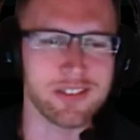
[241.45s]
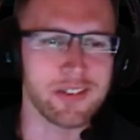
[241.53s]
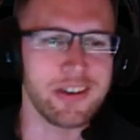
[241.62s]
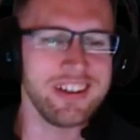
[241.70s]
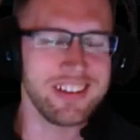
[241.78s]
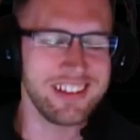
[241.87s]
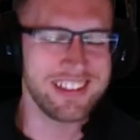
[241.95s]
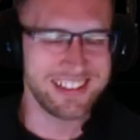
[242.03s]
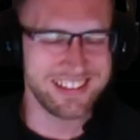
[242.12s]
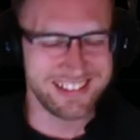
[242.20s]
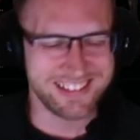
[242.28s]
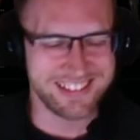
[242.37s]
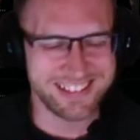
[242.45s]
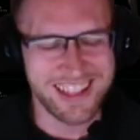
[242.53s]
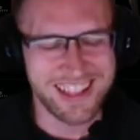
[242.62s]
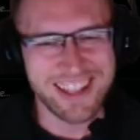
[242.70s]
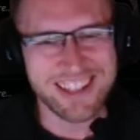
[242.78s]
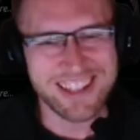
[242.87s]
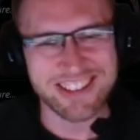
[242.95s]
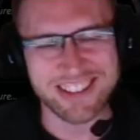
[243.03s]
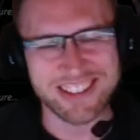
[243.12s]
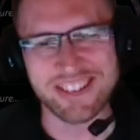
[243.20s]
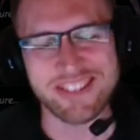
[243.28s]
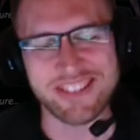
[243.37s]
though.
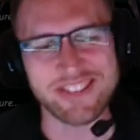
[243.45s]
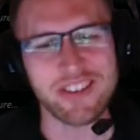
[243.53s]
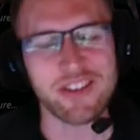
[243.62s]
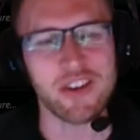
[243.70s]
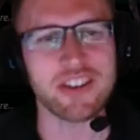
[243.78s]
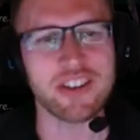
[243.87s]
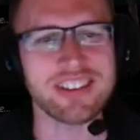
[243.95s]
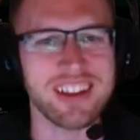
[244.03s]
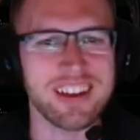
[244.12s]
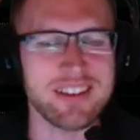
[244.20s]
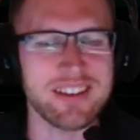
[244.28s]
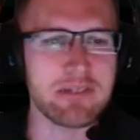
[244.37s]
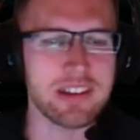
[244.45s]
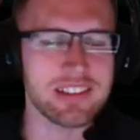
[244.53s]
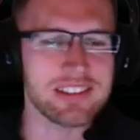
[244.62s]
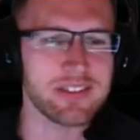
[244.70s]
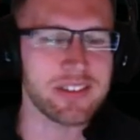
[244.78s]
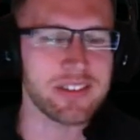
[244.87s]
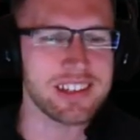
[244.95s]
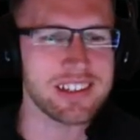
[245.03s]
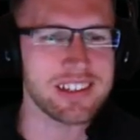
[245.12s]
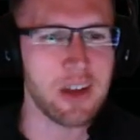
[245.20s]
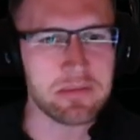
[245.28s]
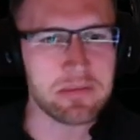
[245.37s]
So we'll cross that bridge when it
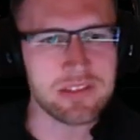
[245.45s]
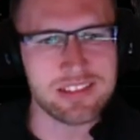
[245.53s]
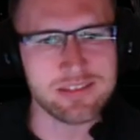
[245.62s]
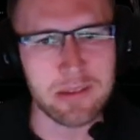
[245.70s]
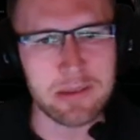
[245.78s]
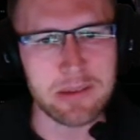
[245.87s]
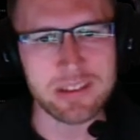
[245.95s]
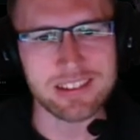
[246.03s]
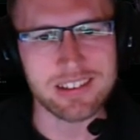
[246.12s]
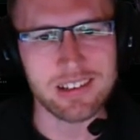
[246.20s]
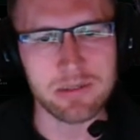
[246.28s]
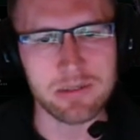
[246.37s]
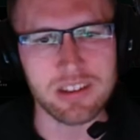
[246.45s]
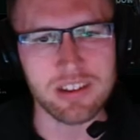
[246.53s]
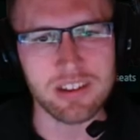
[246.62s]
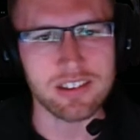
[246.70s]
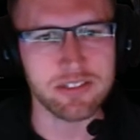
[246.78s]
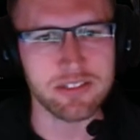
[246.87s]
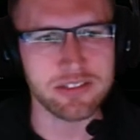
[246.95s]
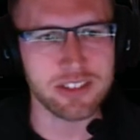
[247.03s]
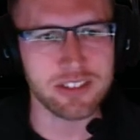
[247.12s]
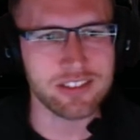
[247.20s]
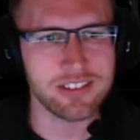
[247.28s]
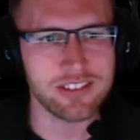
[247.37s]
comes. Maybe I'll be lucky enough
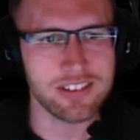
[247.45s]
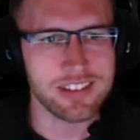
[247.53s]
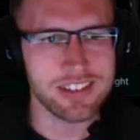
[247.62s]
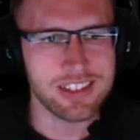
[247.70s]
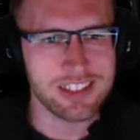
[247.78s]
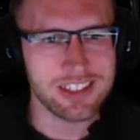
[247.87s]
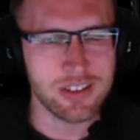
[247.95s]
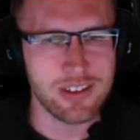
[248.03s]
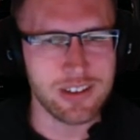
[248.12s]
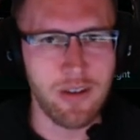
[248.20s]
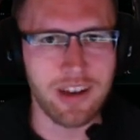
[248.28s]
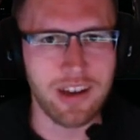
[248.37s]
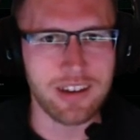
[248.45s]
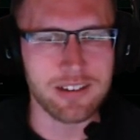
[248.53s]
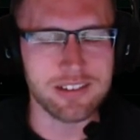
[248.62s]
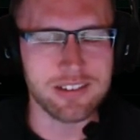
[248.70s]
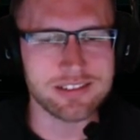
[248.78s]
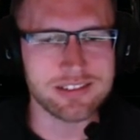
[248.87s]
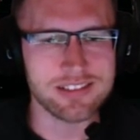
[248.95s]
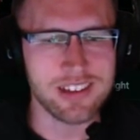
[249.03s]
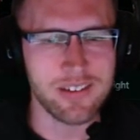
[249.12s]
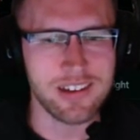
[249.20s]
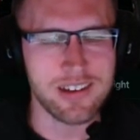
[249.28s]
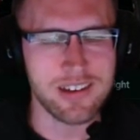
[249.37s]
to acquire
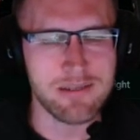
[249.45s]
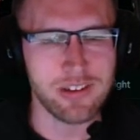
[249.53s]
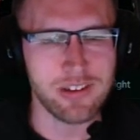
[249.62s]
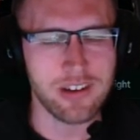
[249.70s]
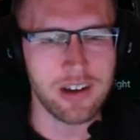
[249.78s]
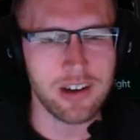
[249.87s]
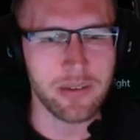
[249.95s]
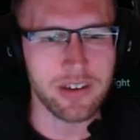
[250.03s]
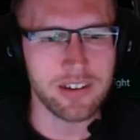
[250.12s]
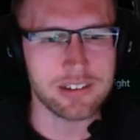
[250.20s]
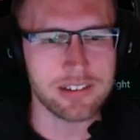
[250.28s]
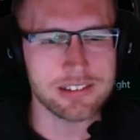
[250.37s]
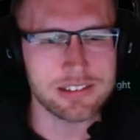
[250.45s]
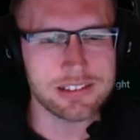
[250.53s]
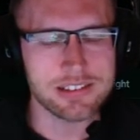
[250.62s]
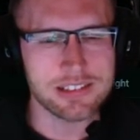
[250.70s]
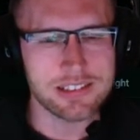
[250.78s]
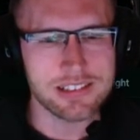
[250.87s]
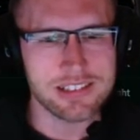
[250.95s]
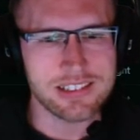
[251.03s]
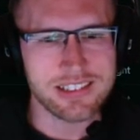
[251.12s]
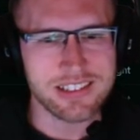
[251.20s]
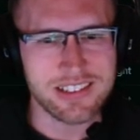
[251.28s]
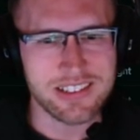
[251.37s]
more hardware.
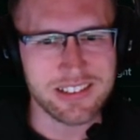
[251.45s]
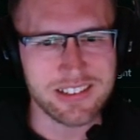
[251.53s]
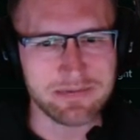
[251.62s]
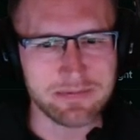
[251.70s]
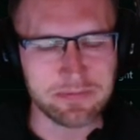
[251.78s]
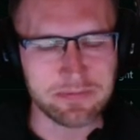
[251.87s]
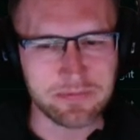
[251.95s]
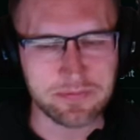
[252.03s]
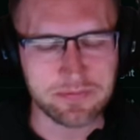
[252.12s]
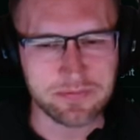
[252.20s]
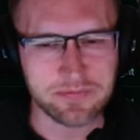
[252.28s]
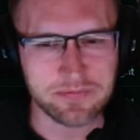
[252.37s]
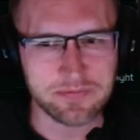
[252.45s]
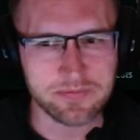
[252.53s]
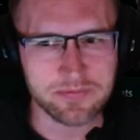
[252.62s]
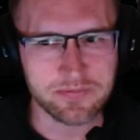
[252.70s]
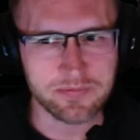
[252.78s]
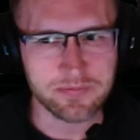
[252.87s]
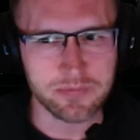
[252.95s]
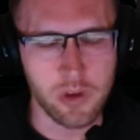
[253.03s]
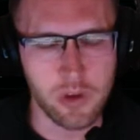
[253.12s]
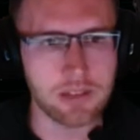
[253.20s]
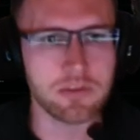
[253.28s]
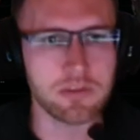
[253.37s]
Um,
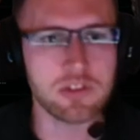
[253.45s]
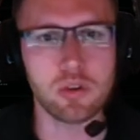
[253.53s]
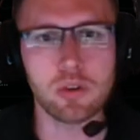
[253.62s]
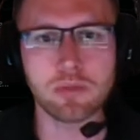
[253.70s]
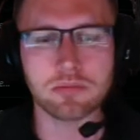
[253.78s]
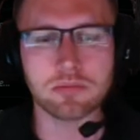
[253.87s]
right, so